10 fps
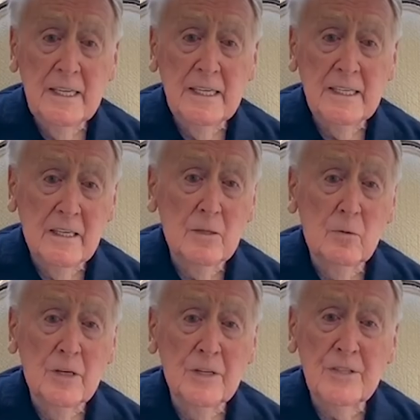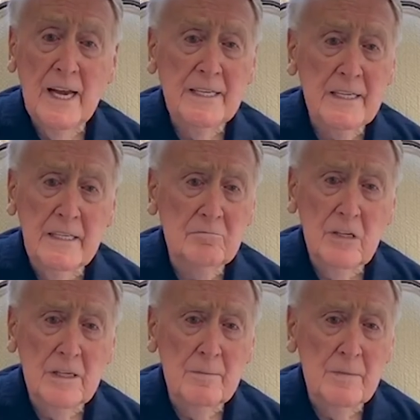In other words, I didn't
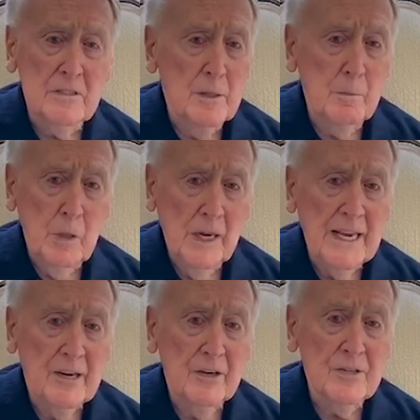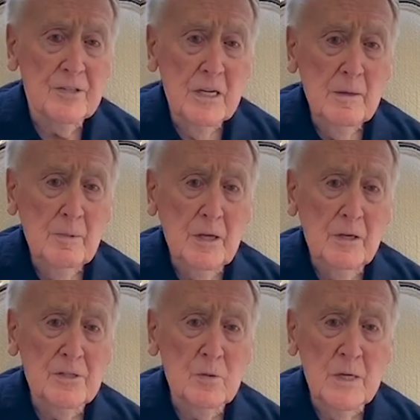really miss the players
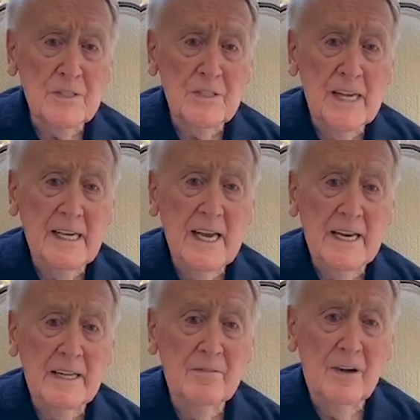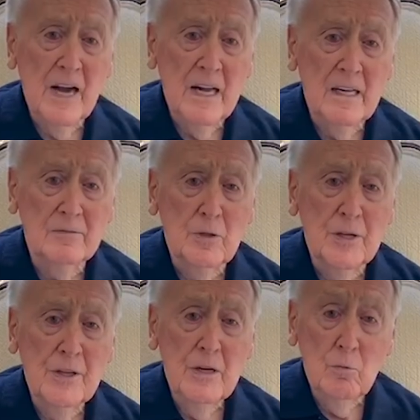because once I got involved with